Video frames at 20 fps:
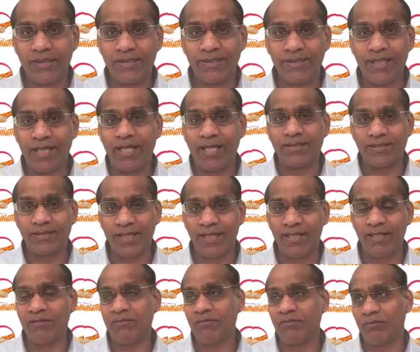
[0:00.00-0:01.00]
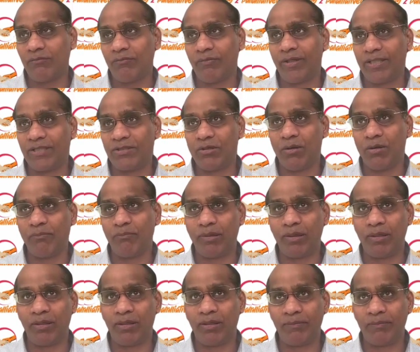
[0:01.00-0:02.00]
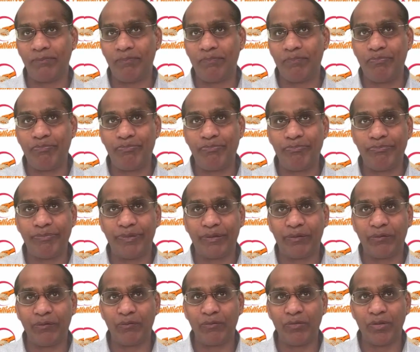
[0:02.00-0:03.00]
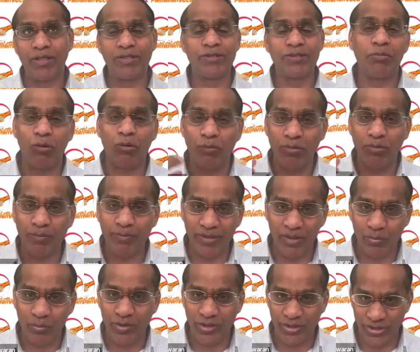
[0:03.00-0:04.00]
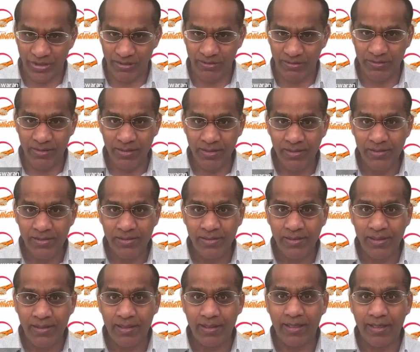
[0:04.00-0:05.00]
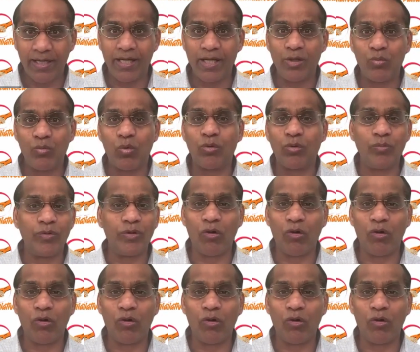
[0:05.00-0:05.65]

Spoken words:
See, let's say, for example, there's a problem with the vision, and what